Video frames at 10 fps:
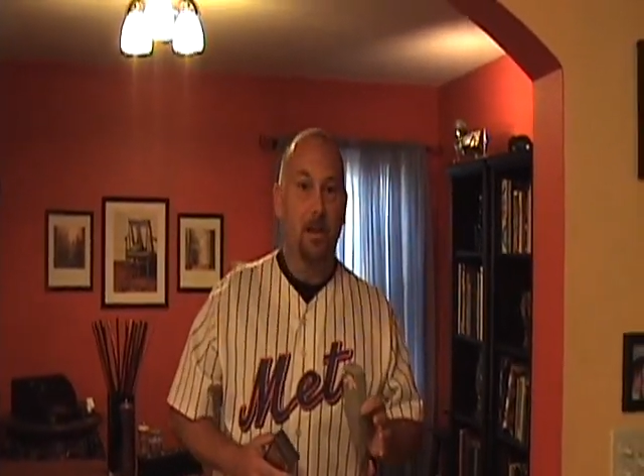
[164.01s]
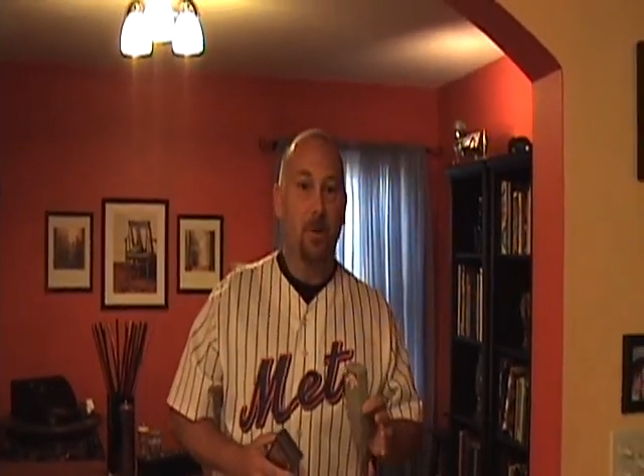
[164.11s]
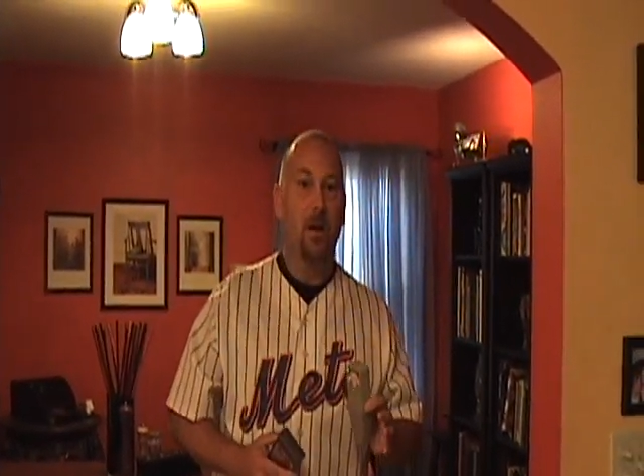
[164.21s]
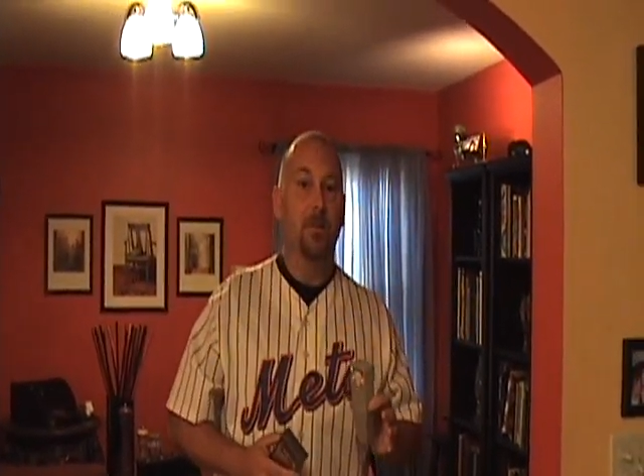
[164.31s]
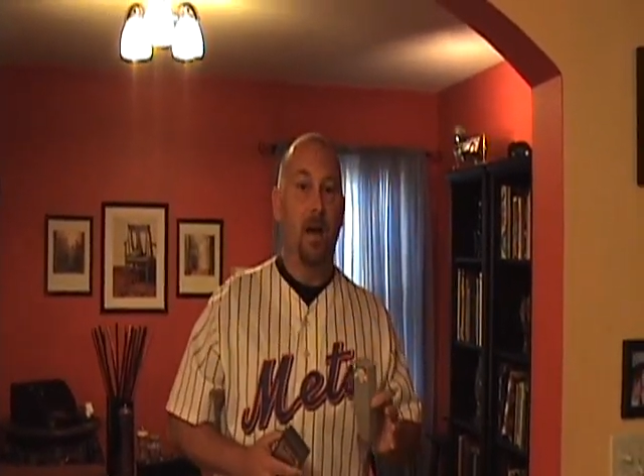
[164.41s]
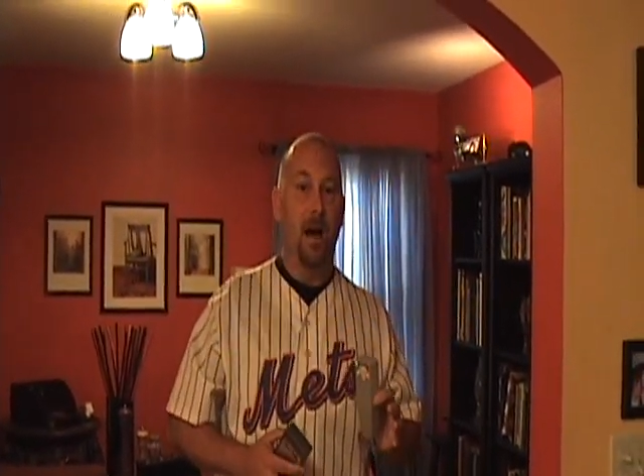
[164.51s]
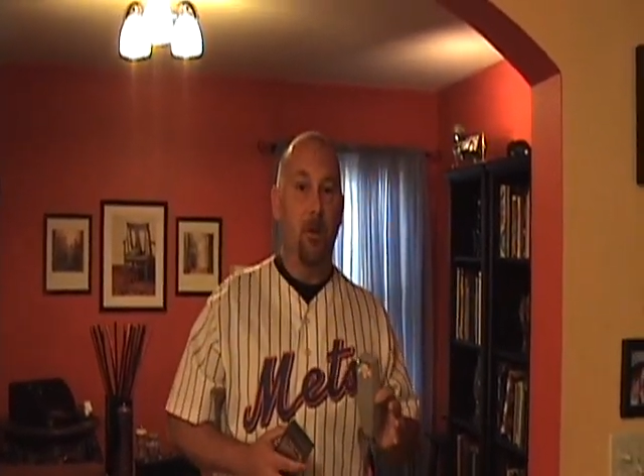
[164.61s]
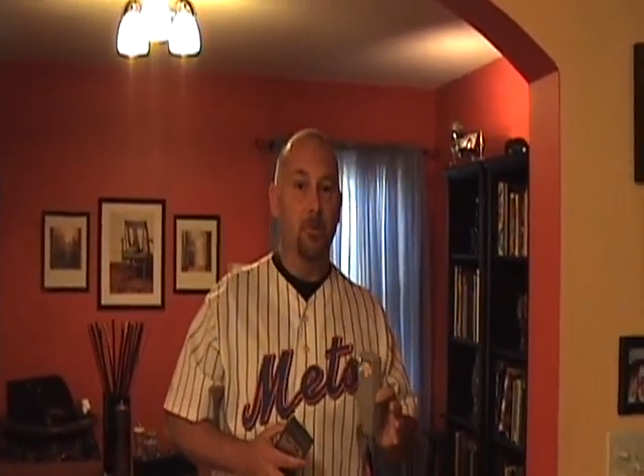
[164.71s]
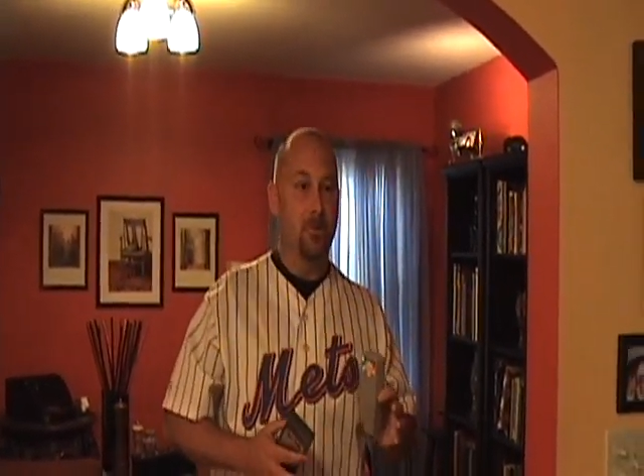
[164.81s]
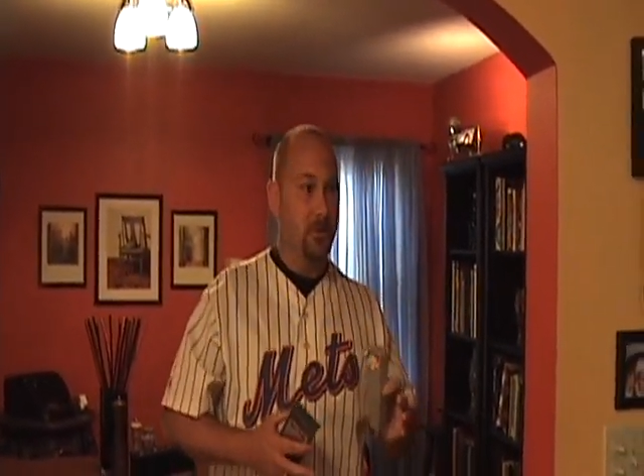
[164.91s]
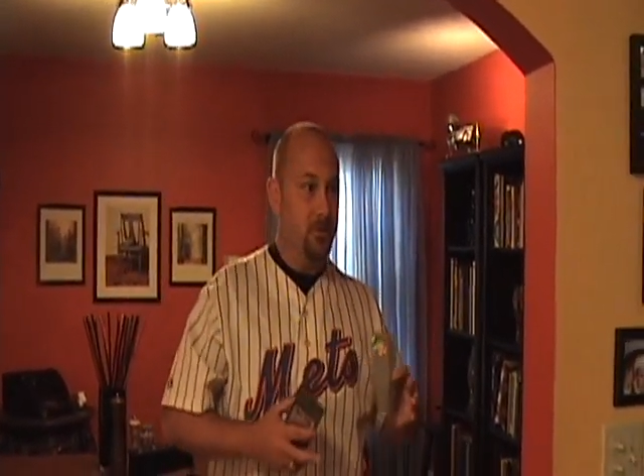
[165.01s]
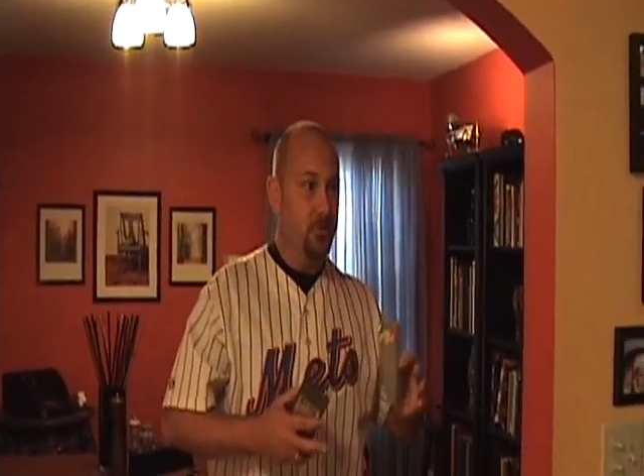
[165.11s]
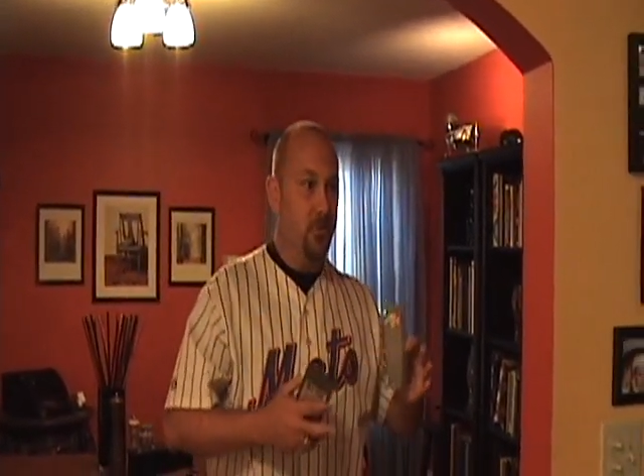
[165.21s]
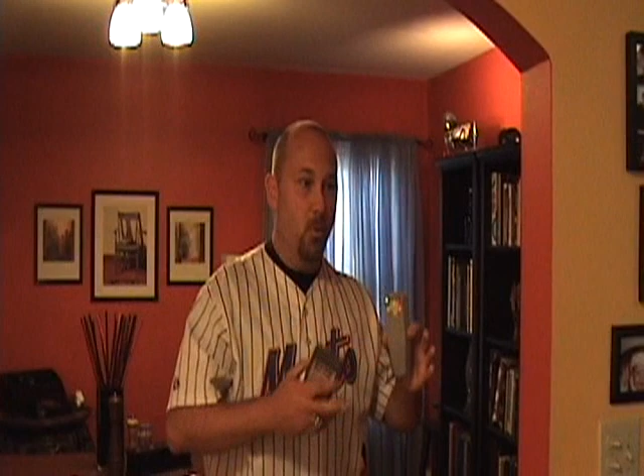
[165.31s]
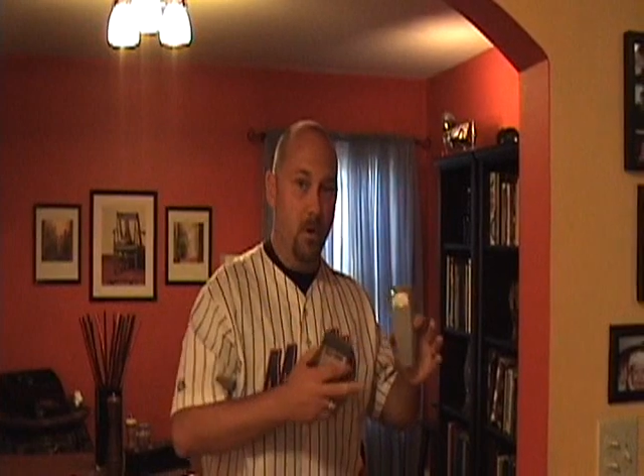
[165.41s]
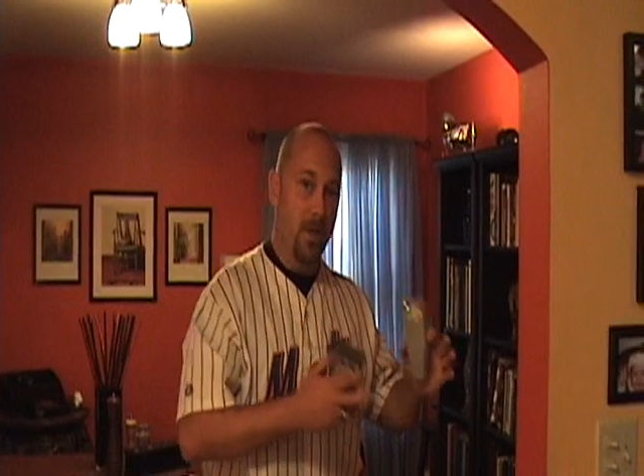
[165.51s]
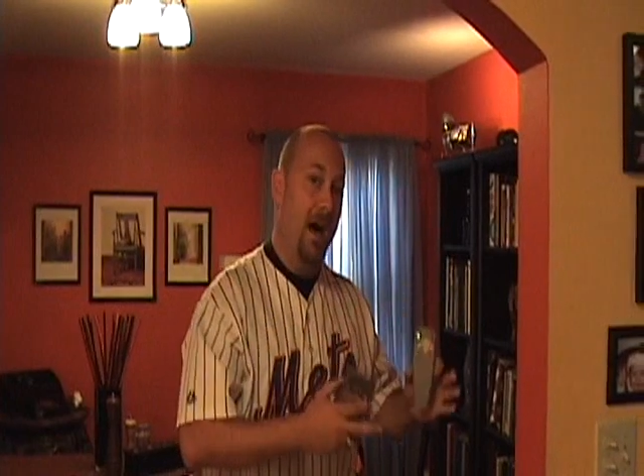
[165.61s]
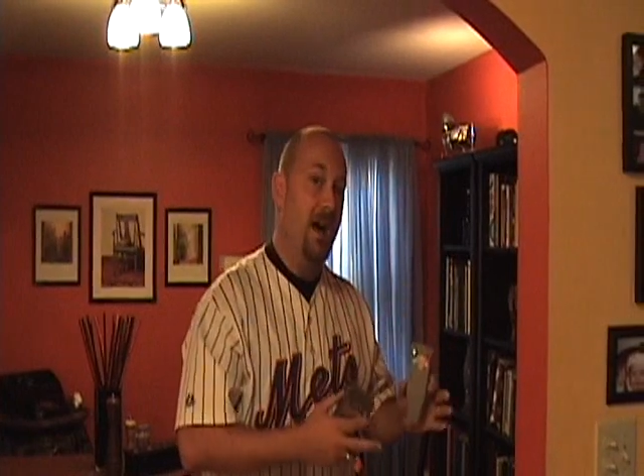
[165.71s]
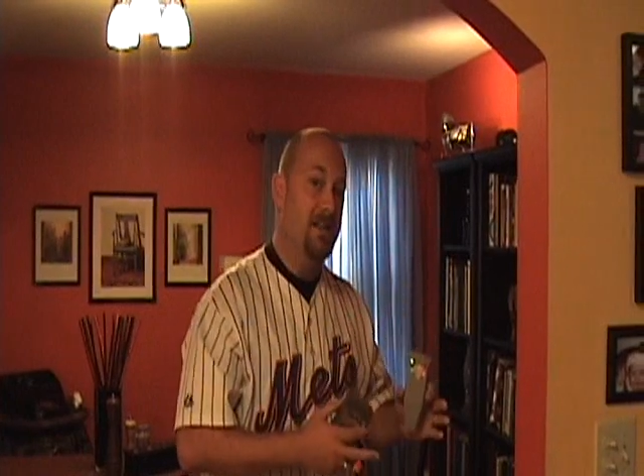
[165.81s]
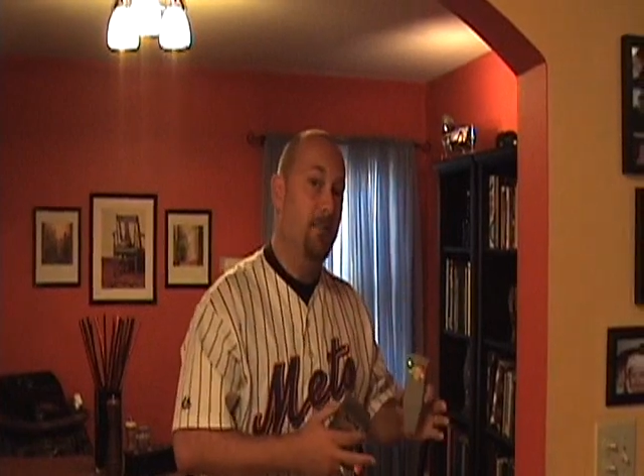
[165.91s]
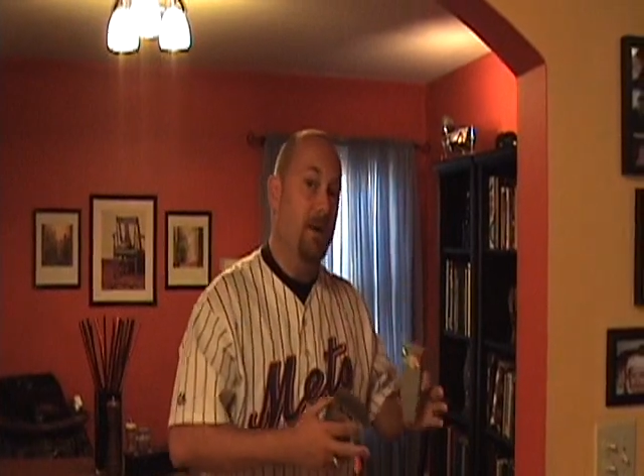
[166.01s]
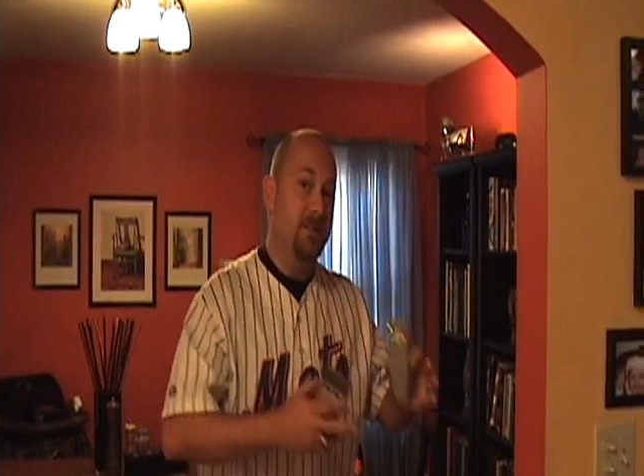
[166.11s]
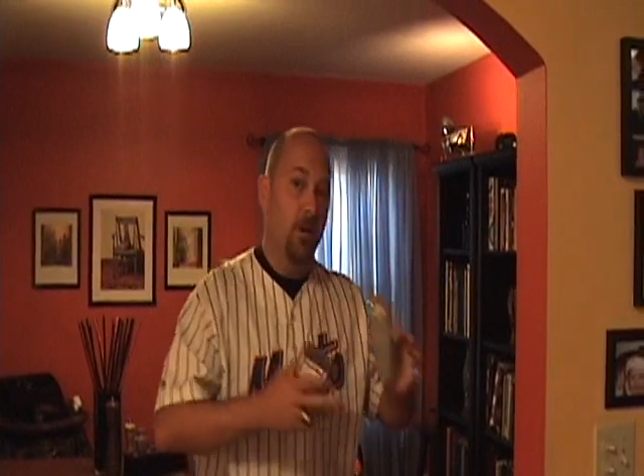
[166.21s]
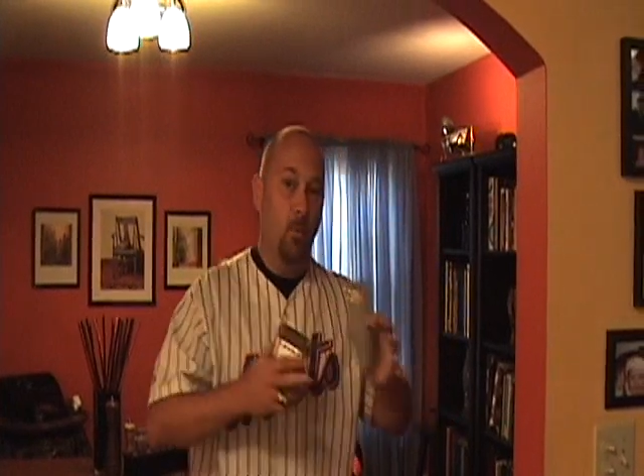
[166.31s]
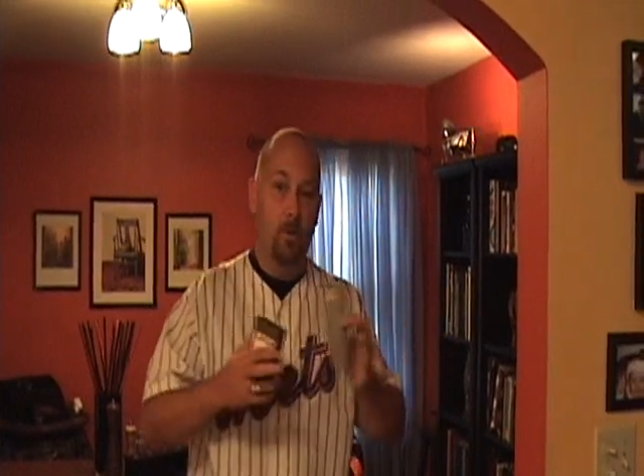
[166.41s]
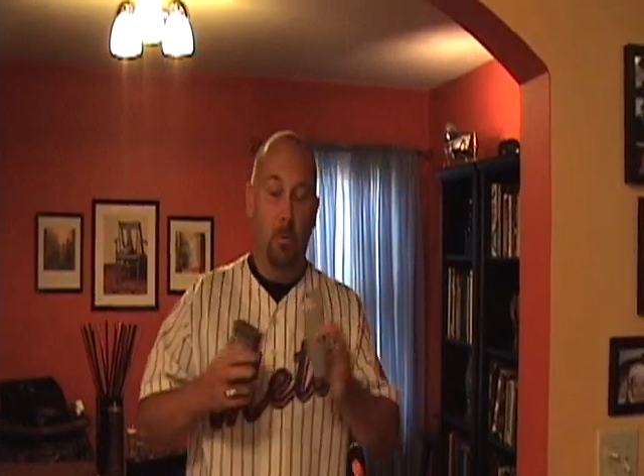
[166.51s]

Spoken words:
around the house so that you know where the hot spots are